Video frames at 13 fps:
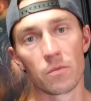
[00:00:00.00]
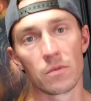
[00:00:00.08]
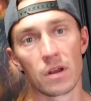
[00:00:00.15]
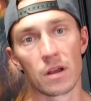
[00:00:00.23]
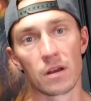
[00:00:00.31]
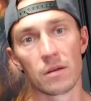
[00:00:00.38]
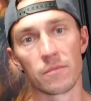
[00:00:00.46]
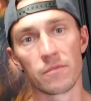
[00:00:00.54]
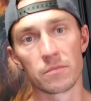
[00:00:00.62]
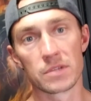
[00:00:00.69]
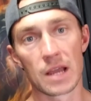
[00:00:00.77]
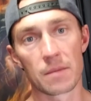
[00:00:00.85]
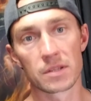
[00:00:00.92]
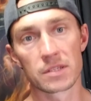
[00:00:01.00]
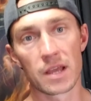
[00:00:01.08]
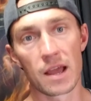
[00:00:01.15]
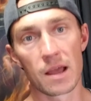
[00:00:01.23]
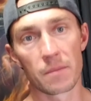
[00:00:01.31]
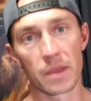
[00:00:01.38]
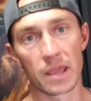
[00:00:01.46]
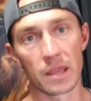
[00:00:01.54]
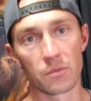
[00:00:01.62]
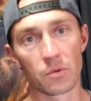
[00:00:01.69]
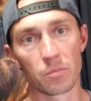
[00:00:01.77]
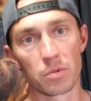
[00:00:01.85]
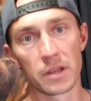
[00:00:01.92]
from time to time and
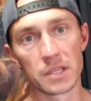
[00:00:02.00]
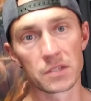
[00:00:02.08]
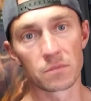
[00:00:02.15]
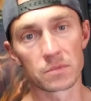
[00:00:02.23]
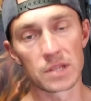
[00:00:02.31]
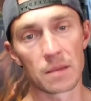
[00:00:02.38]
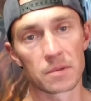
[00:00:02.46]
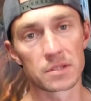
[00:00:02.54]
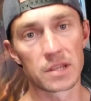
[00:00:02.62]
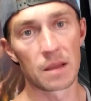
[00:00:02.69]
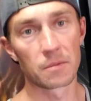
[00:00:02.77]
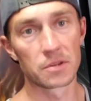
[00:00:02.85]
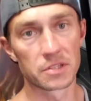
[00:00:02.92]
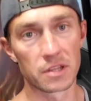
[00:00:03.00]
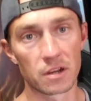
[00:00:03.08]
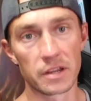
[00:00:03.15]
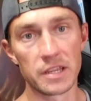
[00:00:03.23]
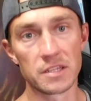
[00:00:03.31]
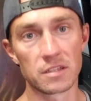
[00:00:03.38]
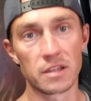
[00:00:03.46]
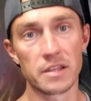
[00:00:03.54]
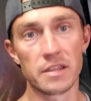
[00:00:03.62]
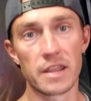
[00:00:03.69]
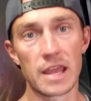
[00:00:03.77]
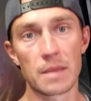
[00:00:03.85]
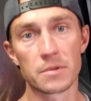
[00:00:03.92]
replace from time to time because they're easily
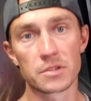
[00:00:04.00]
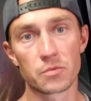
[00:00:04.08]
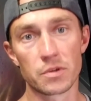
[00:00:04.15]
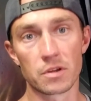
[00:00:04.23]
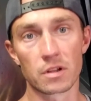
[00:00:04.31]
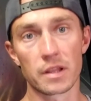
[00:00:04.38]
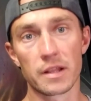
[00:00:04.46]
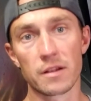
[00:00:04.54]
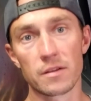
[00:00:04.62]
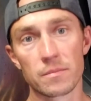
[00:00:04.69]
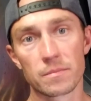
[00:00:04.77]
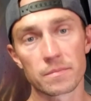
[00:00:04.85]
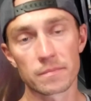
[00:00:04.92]
damaged when you're cleaning them.